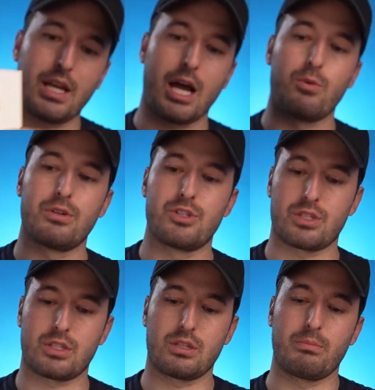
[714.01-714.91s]
I would
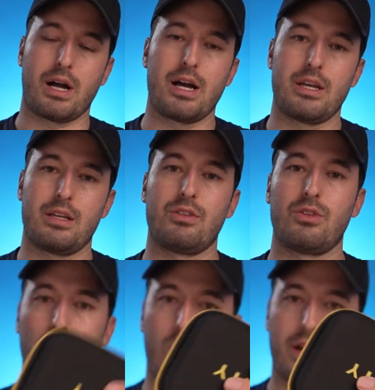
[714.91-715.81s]
just buy
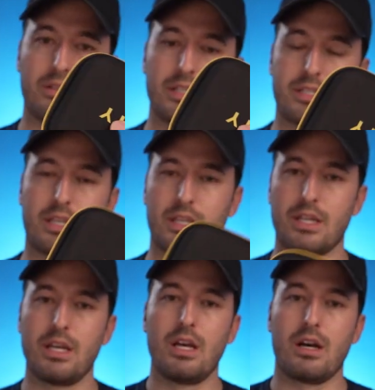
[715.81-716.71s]
the wireless kit.